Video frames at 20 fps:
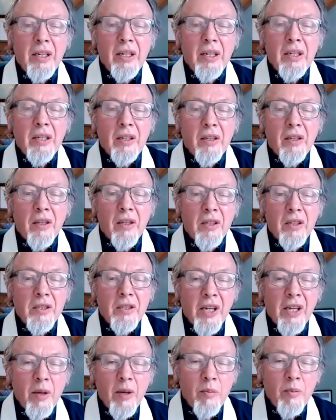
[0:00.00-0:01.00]
that at the
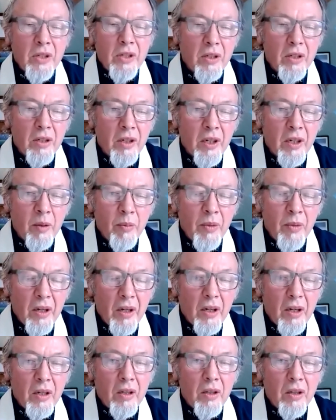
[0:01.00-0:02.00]
same time,
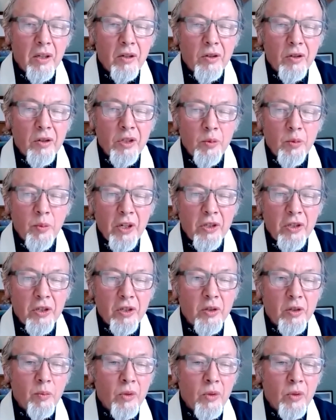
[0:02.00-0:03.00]
the auspicious
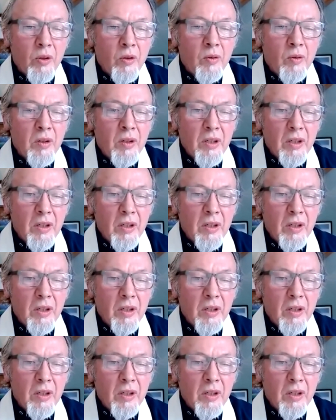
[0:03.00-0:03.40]
moon,